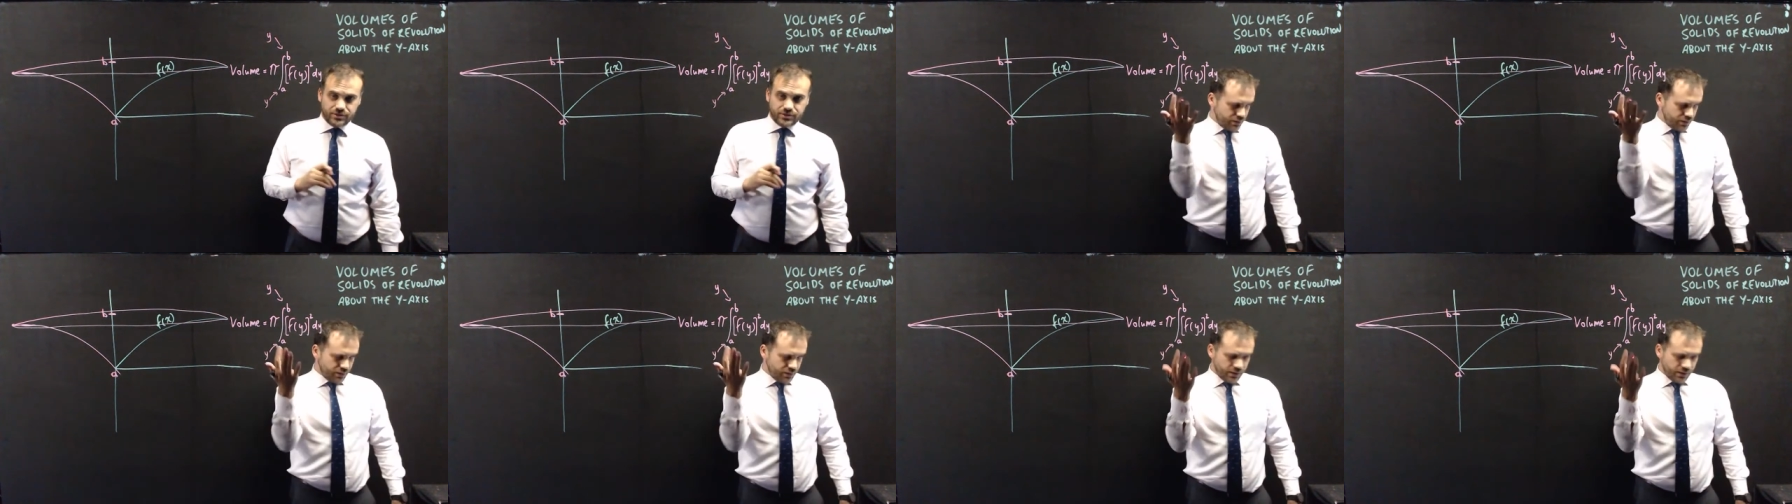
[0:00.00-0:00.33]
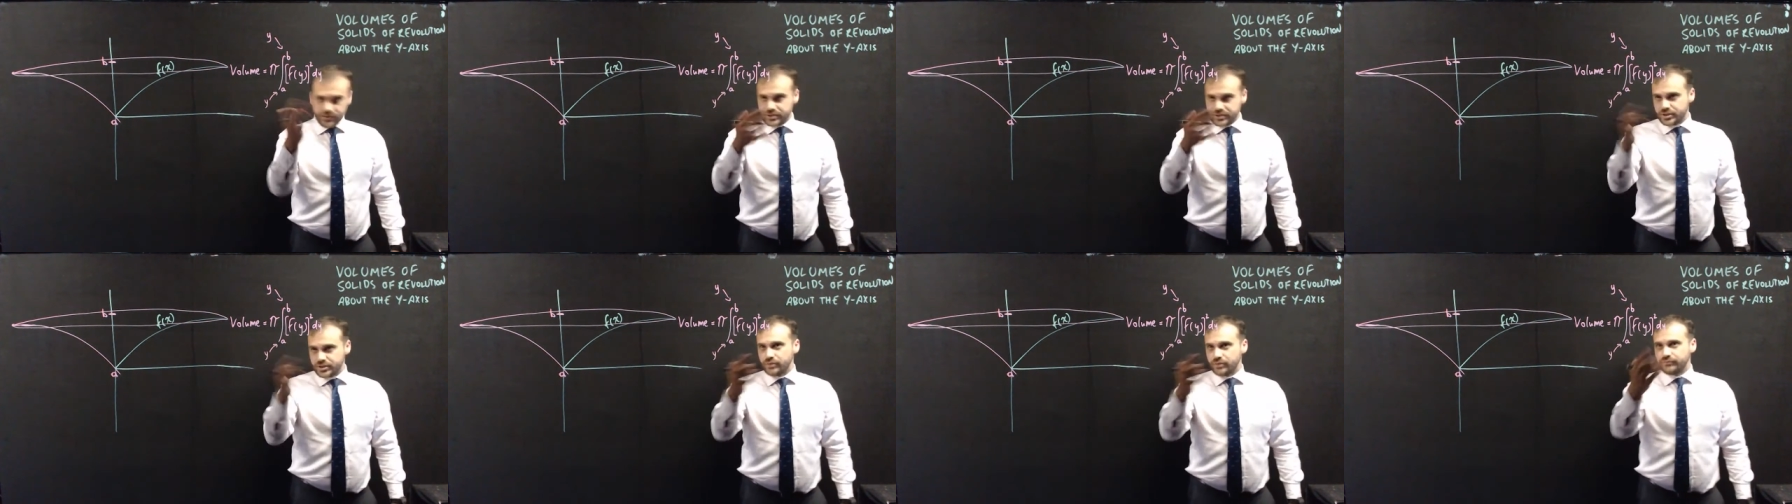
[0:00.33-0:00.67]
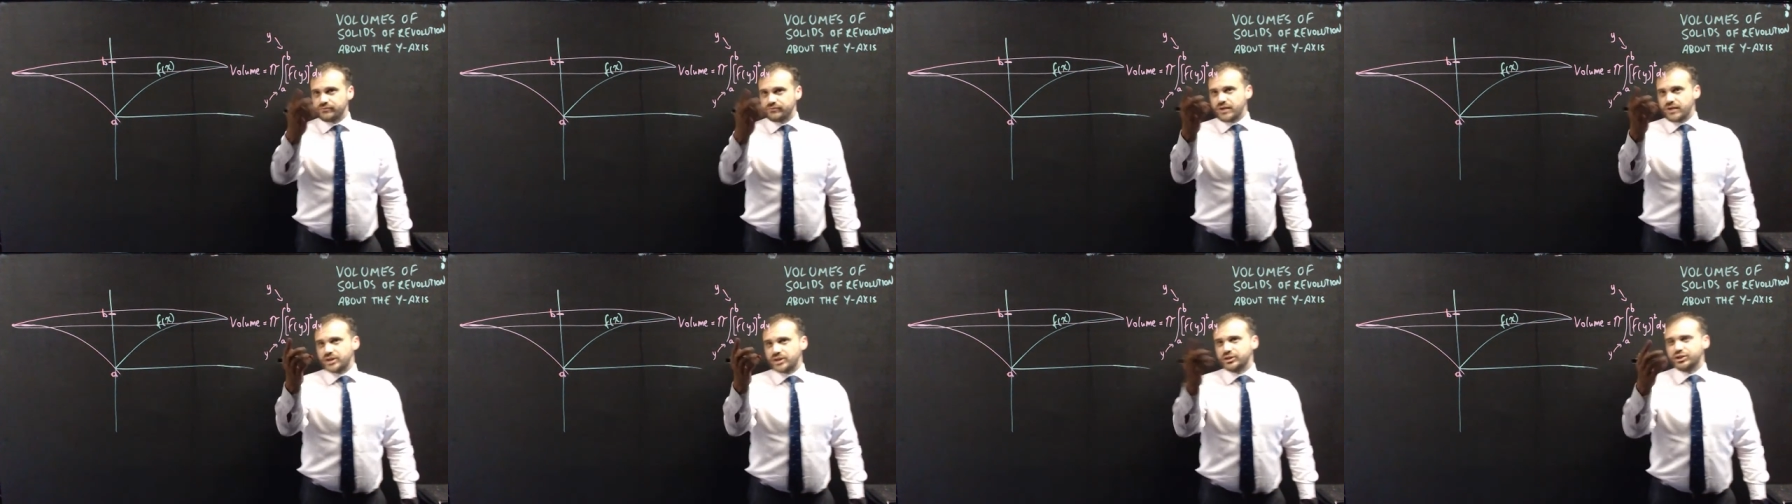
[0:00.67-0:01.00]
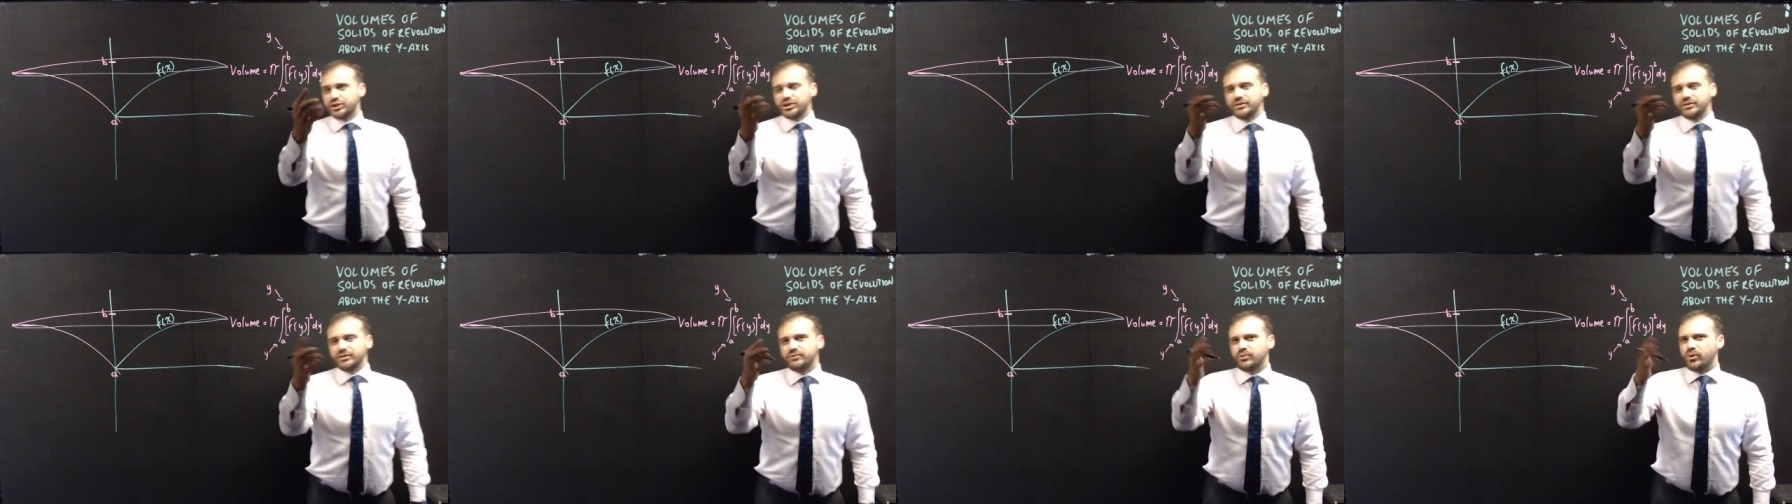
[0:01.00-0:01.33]
Now this whole
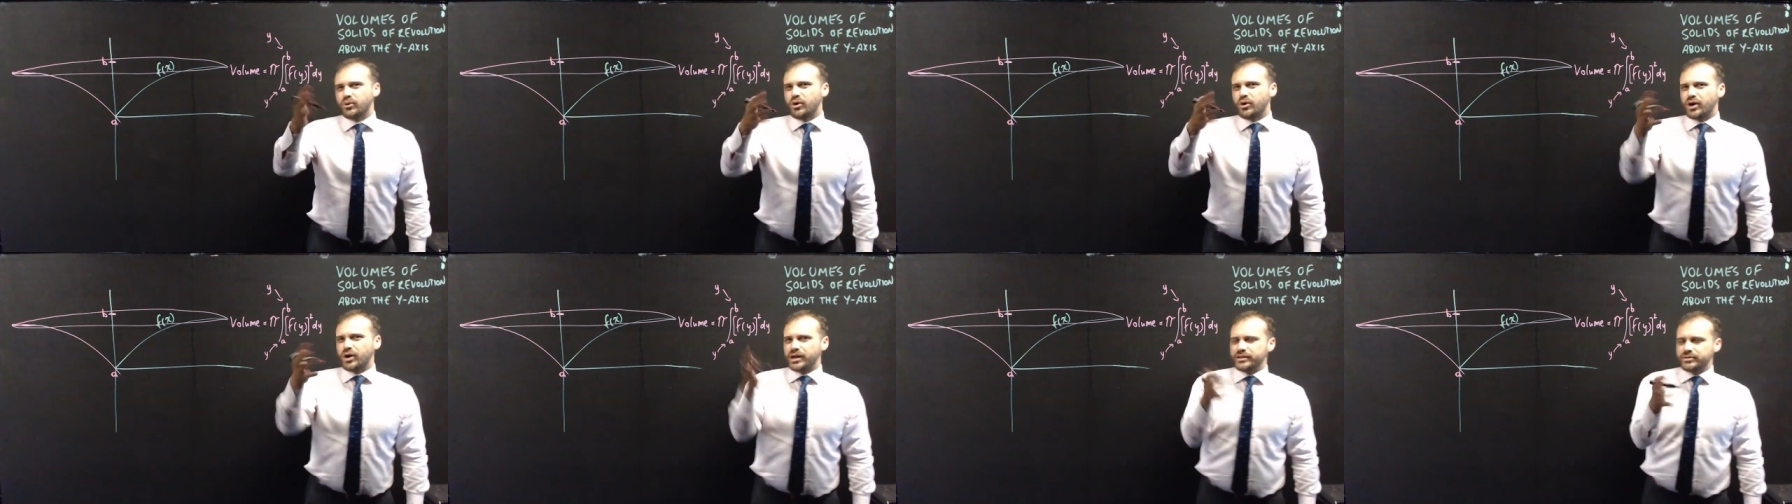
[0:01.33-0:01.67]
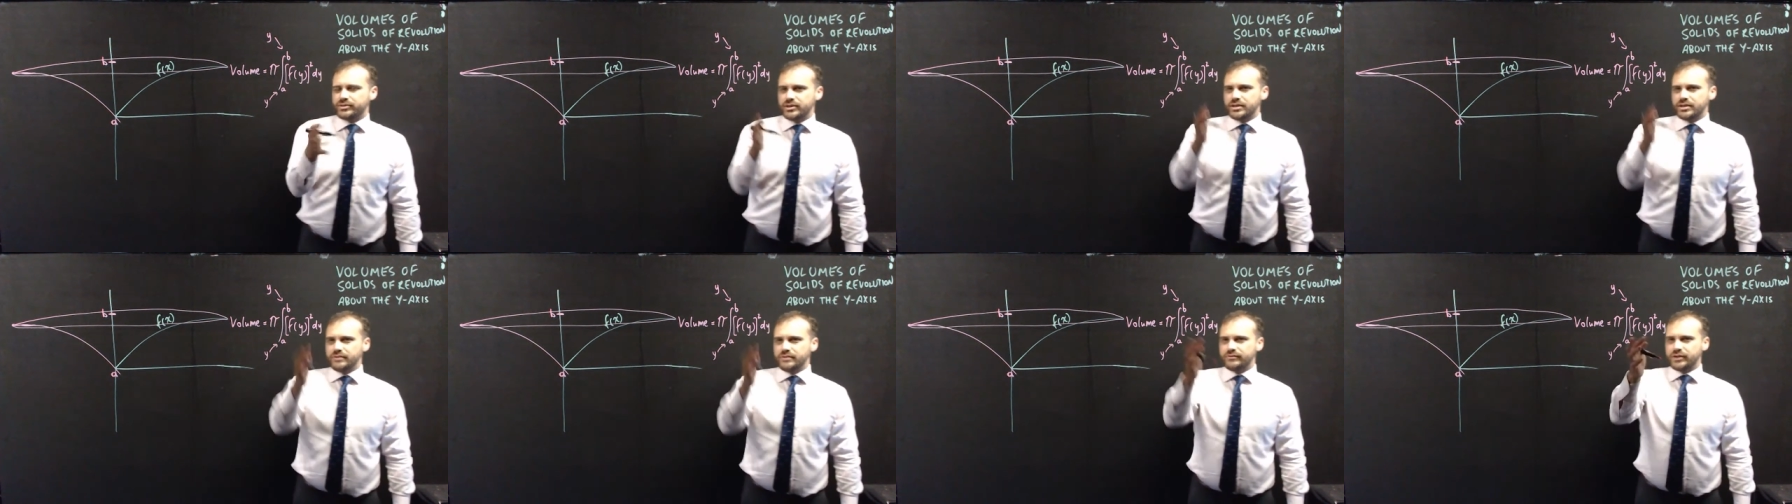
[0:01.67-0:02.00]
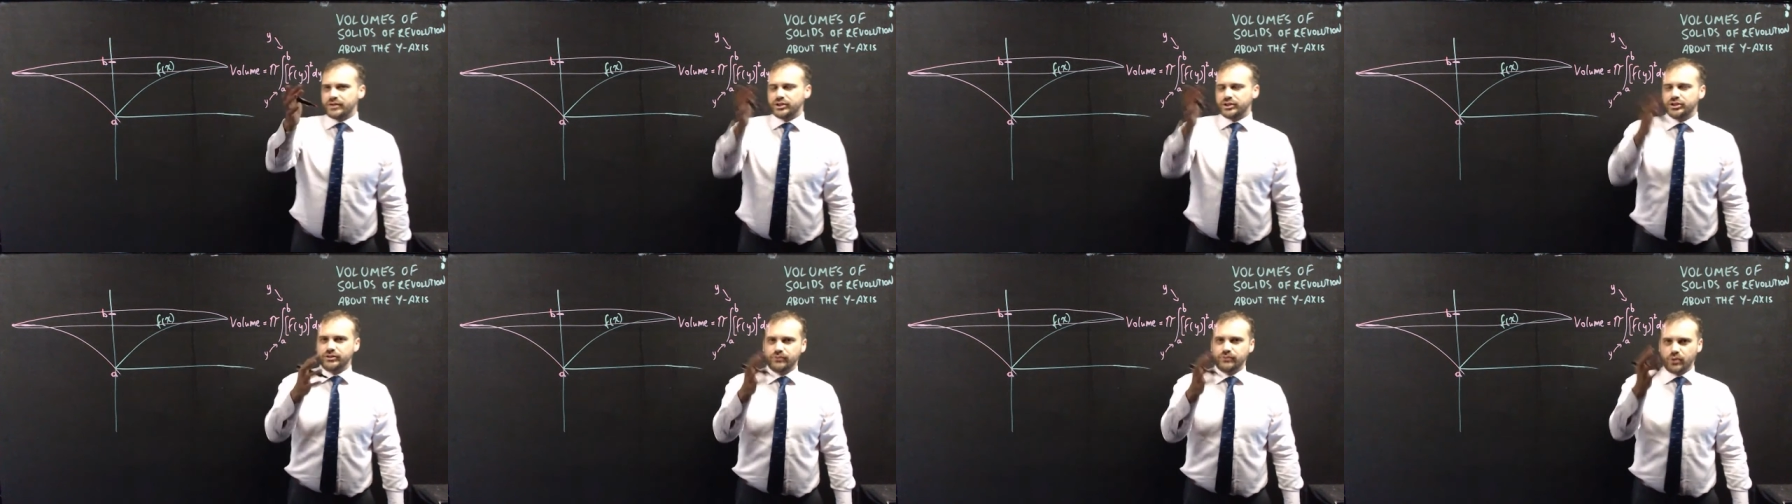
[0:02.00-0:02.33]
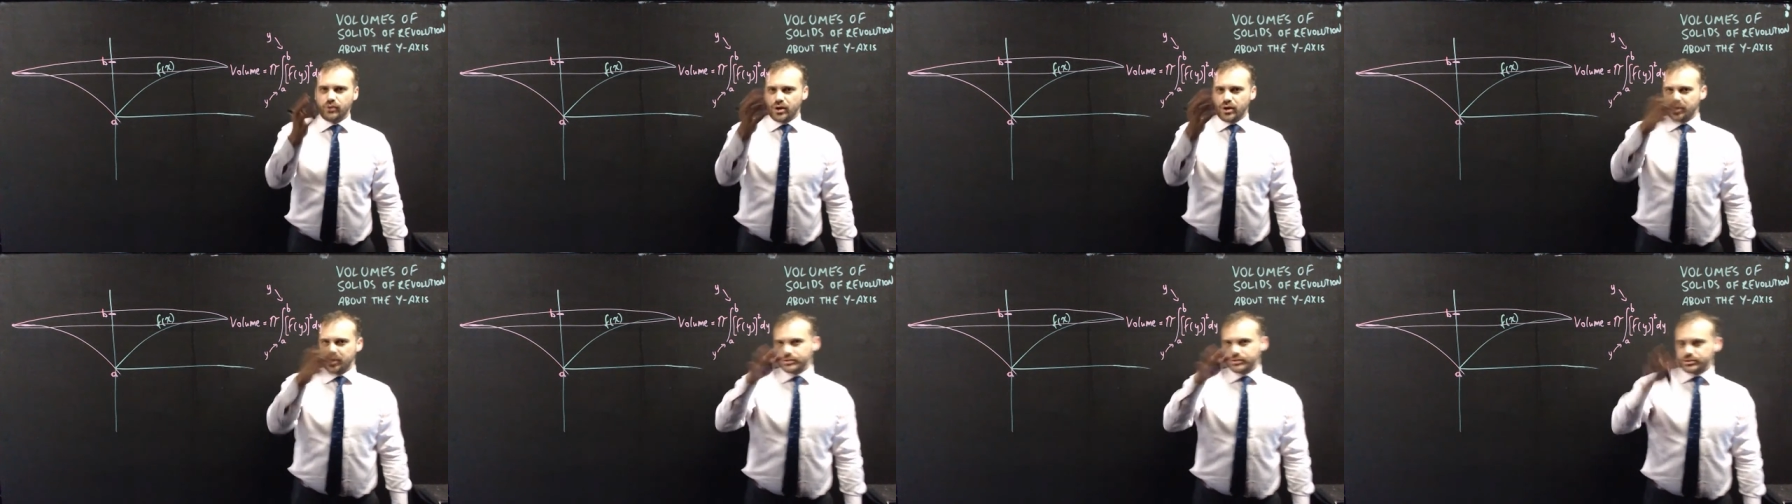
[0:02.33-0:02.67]
function of y thing, function of
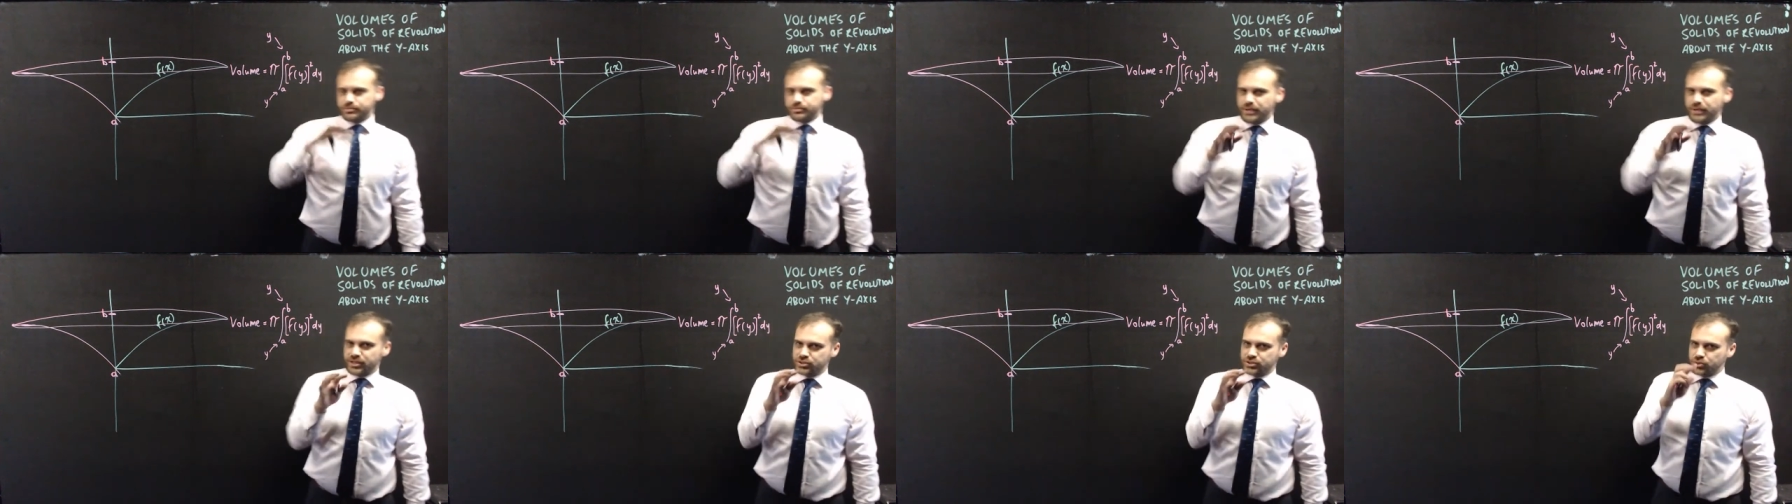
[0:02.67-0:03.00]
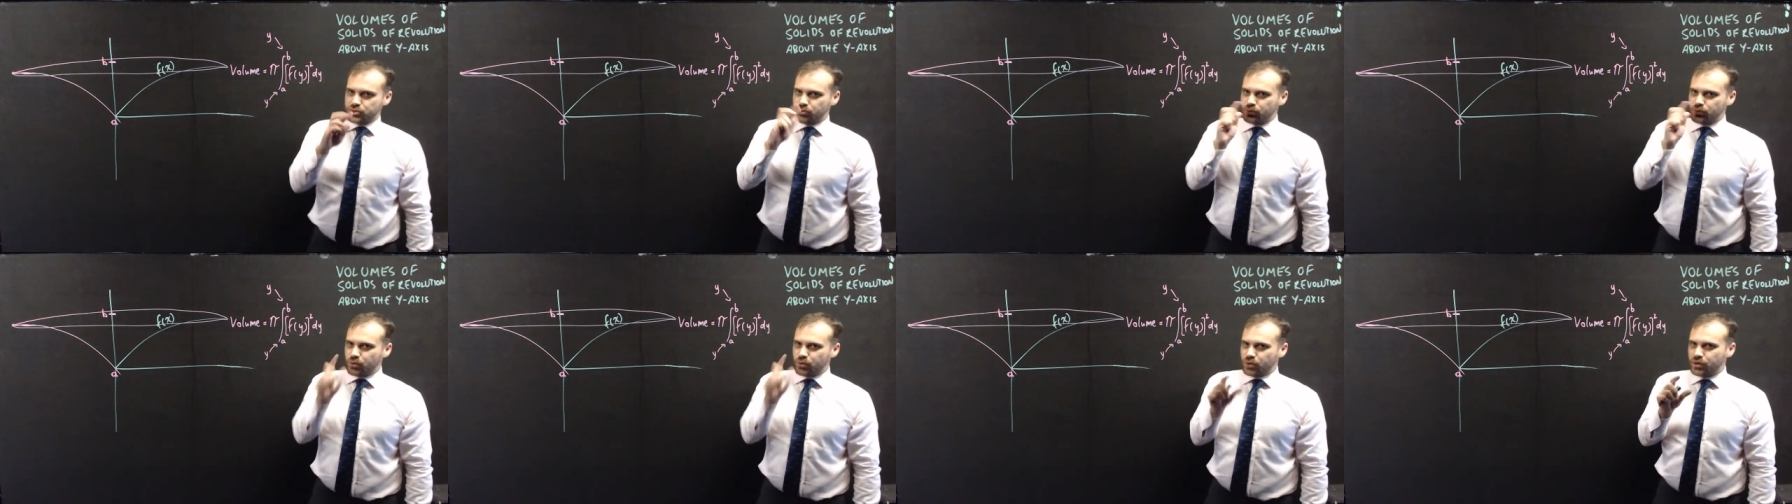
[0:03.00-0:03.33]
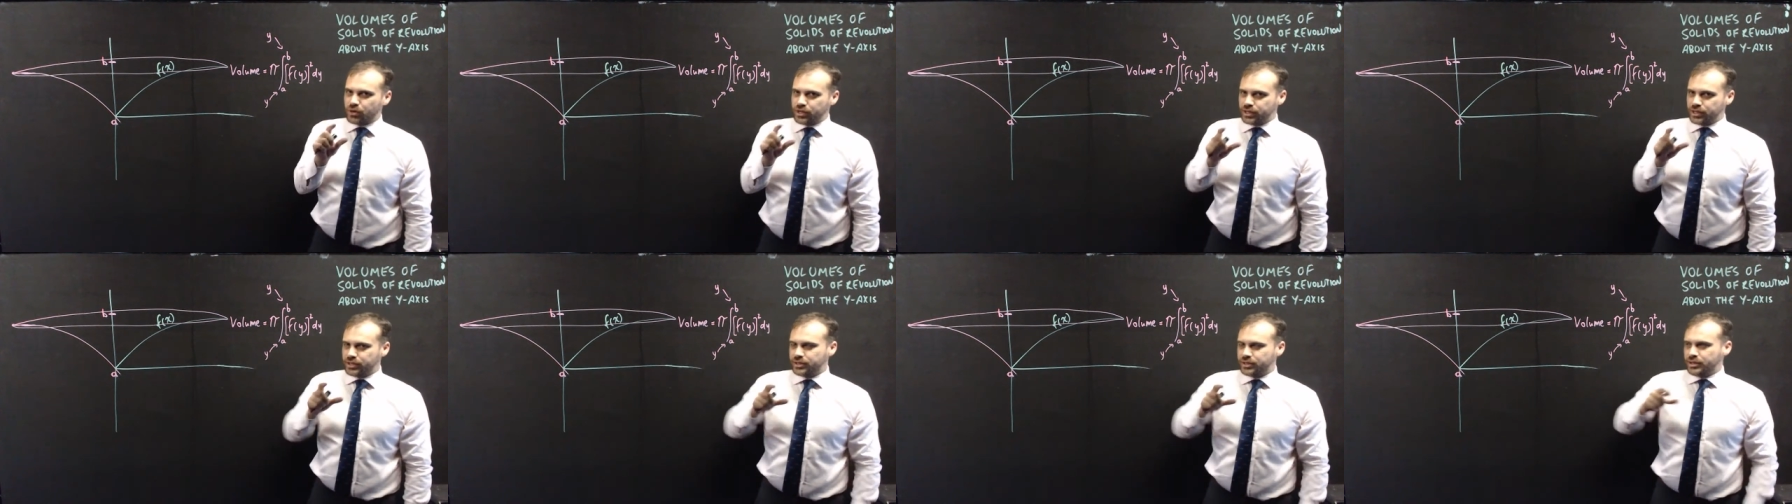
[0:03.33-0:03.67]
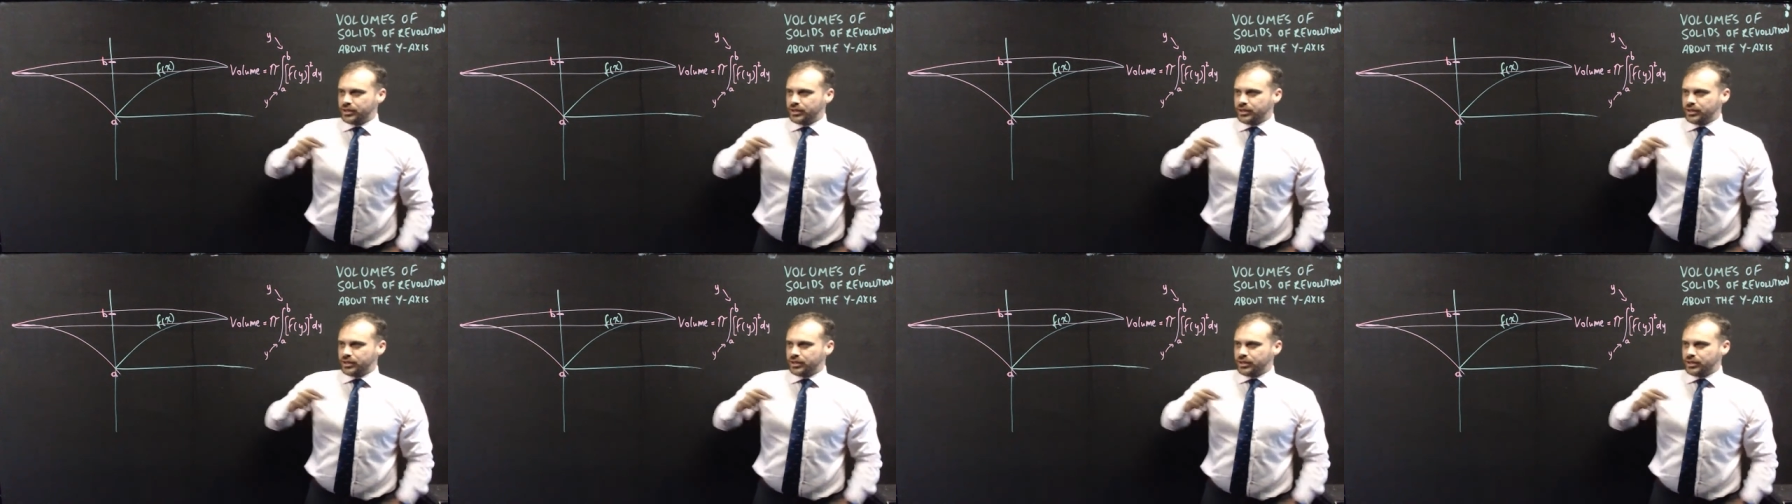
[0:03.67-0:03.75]
y with respect to y,